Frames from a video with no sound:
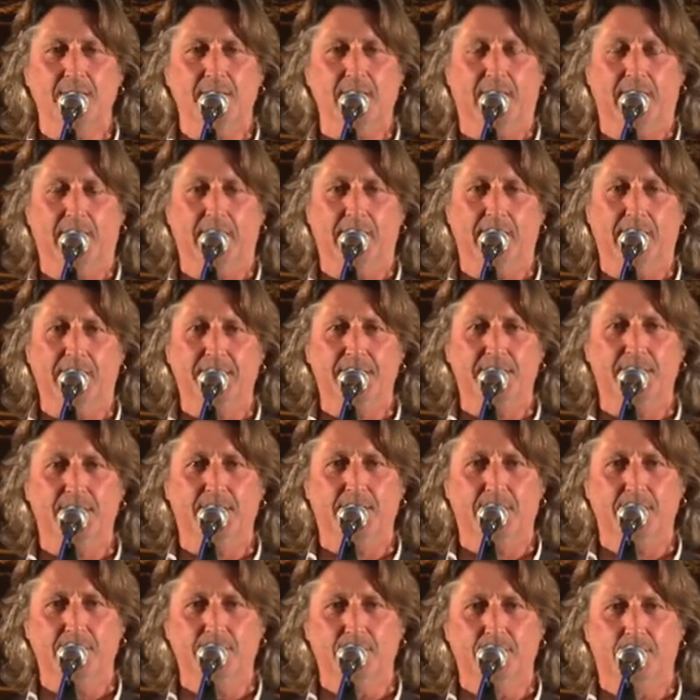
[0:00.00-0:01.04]
Da da
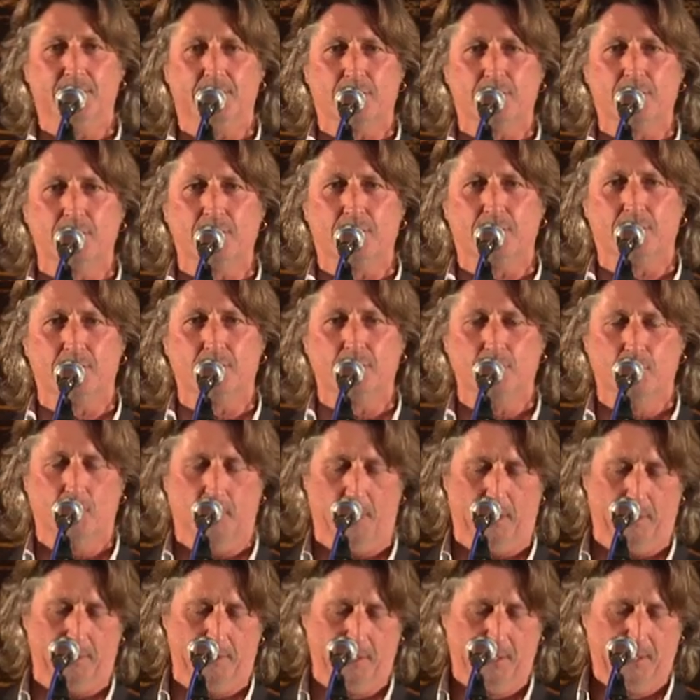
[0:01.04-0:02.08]
da da two two
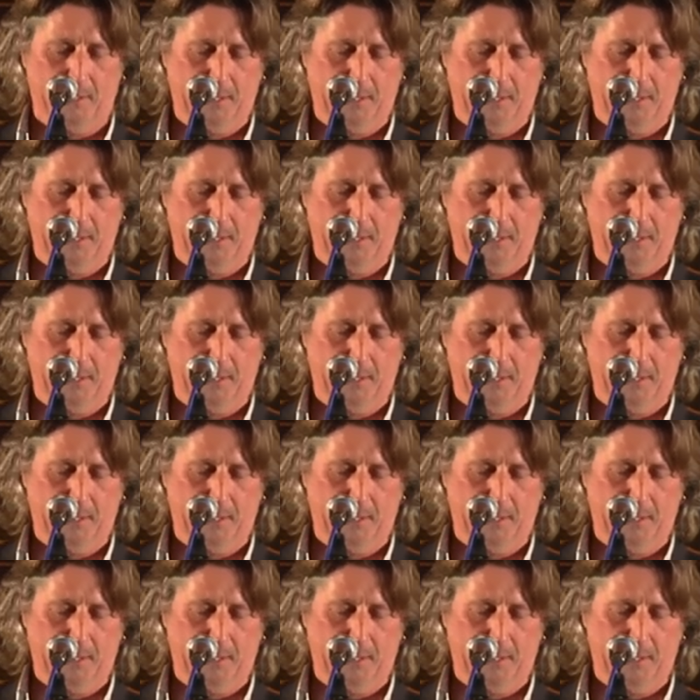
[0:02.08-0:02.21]
one.